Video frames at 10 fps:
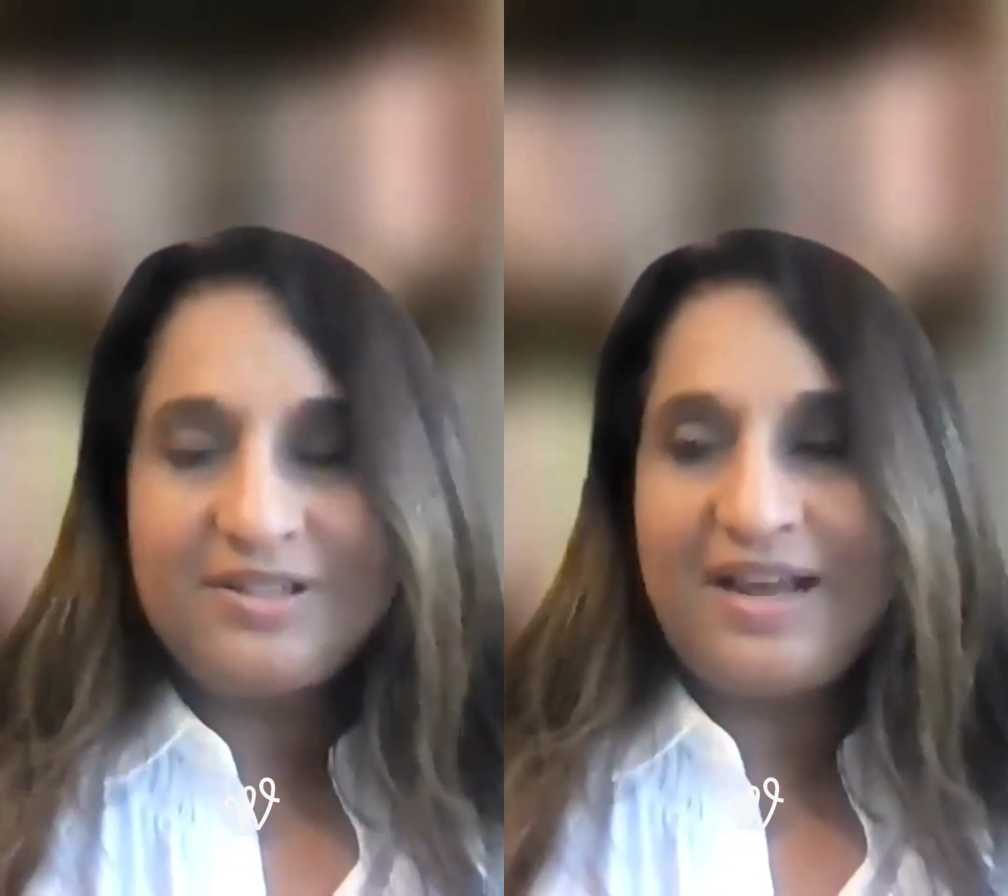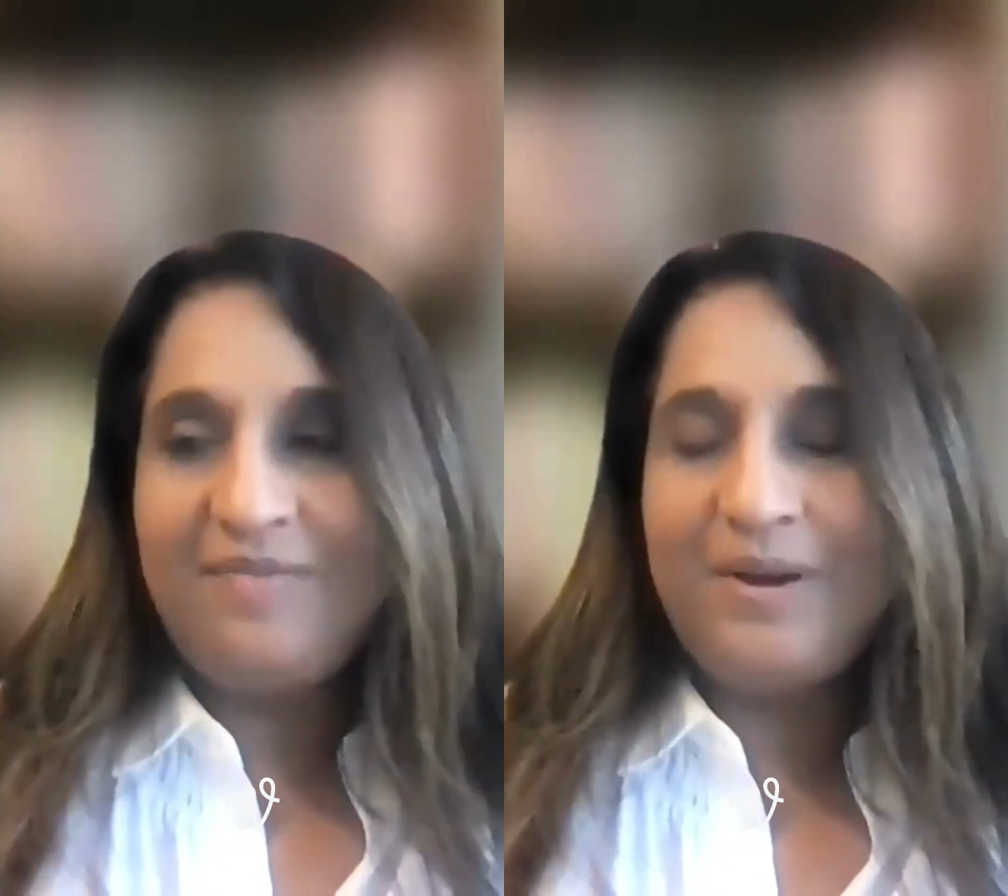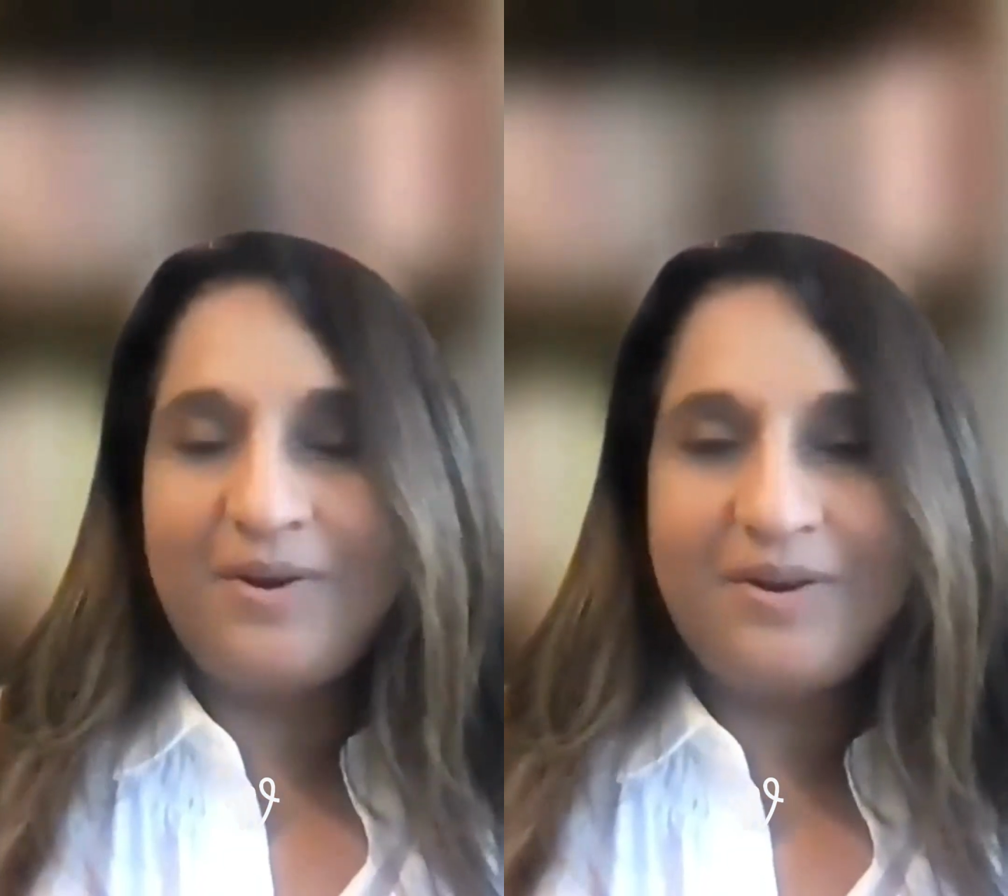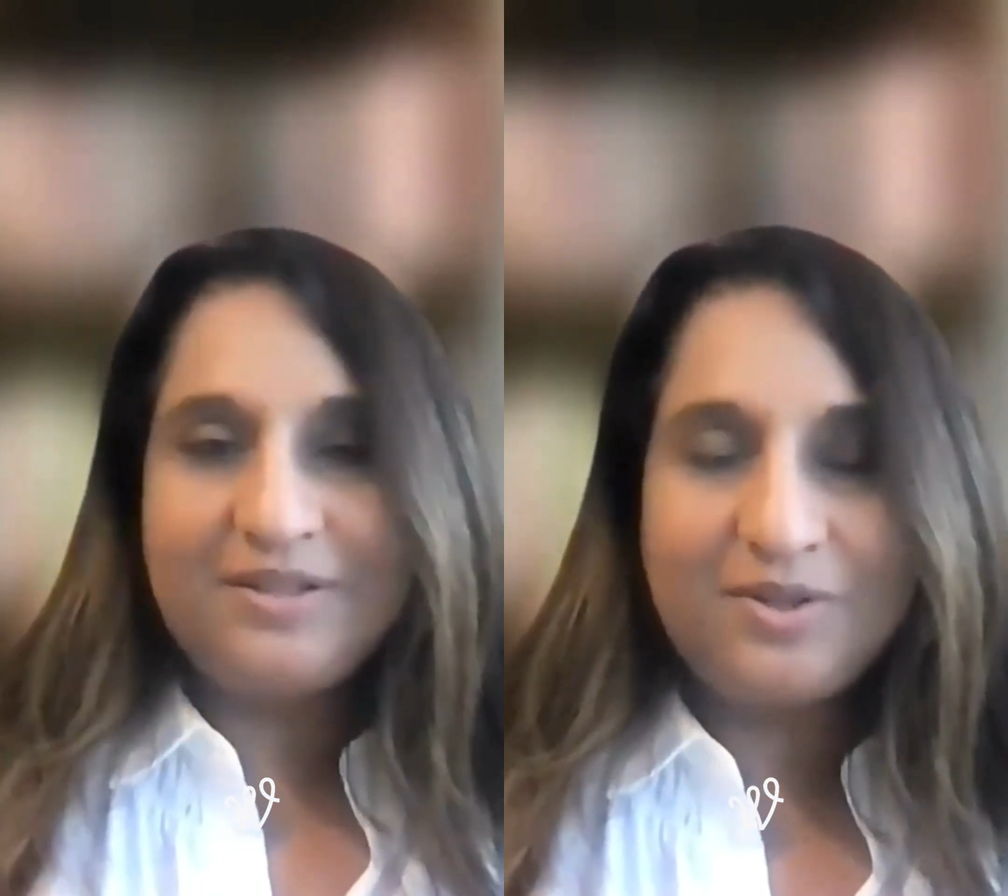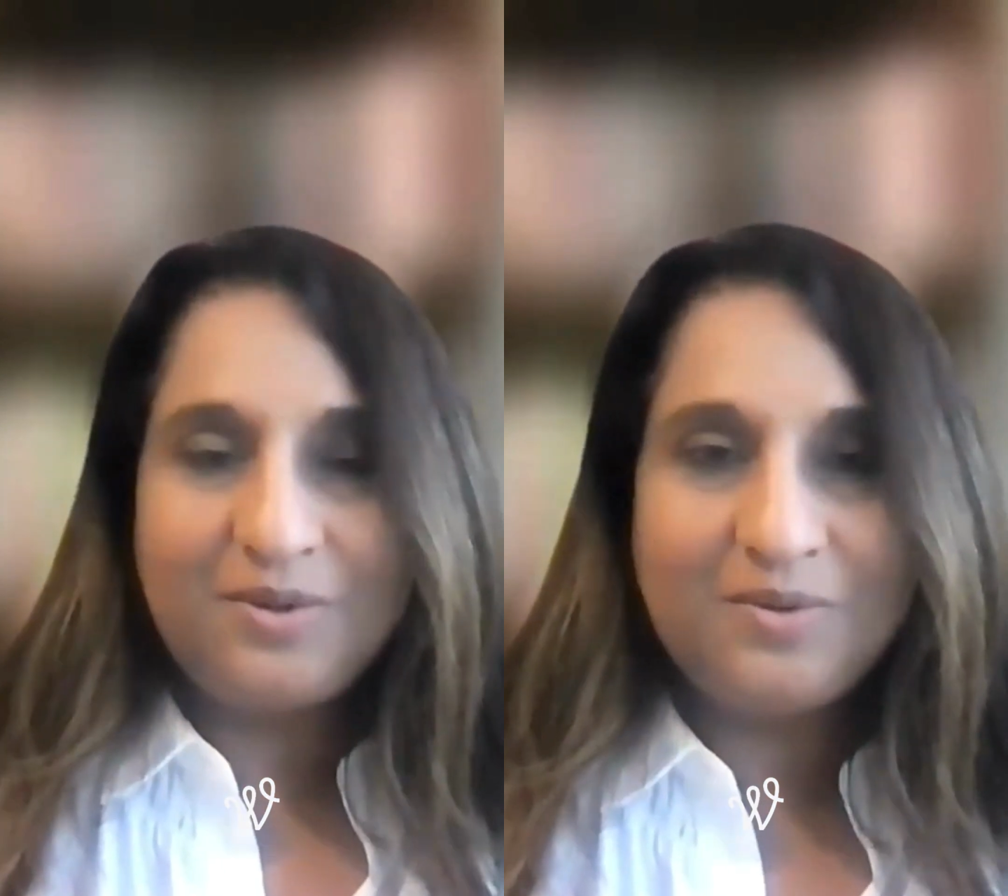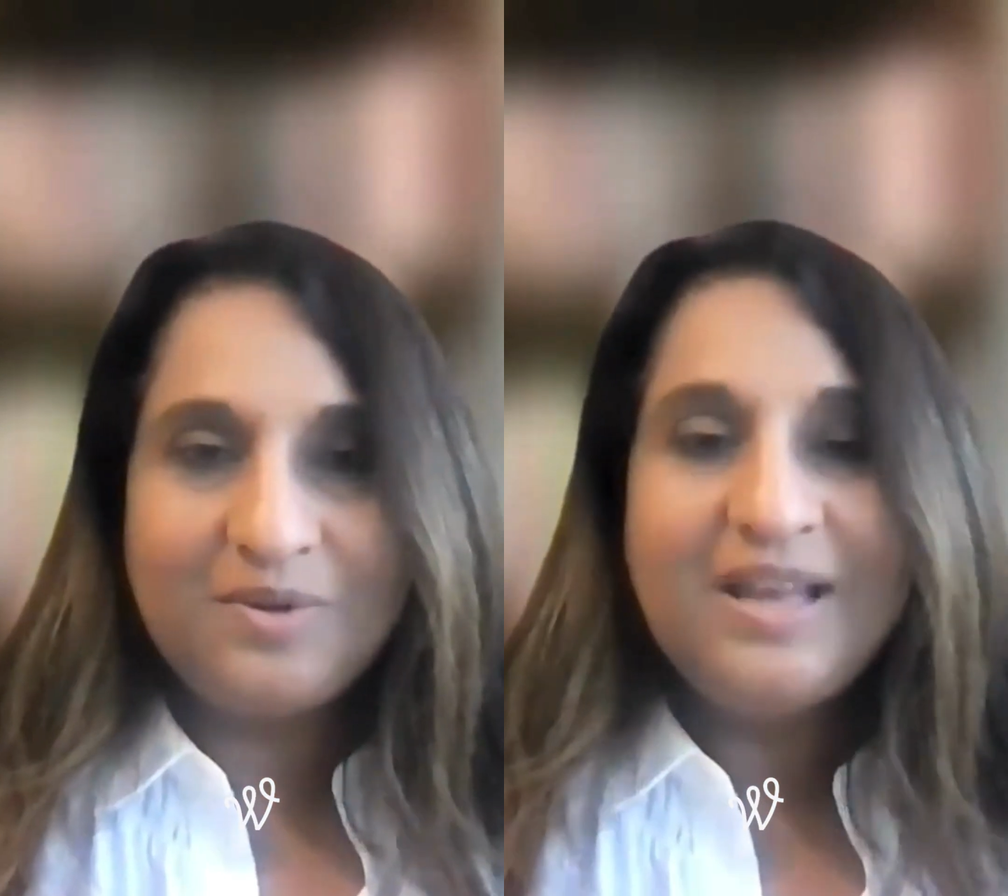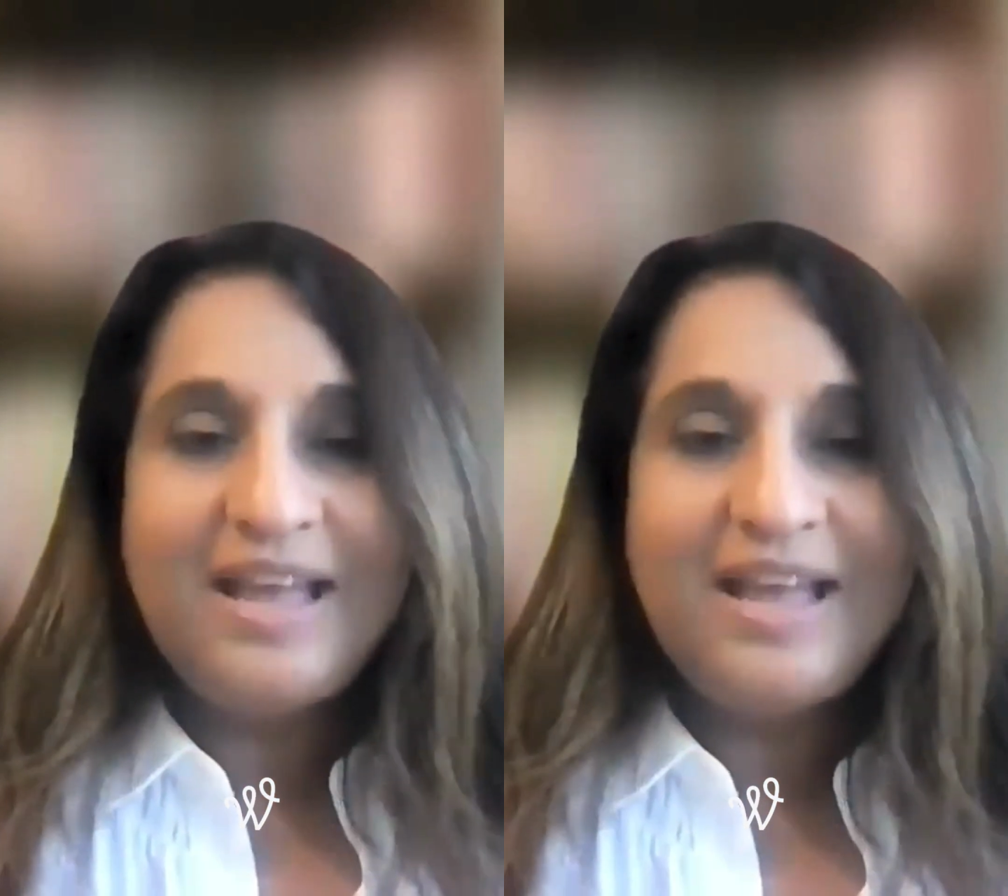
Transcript: to have parents who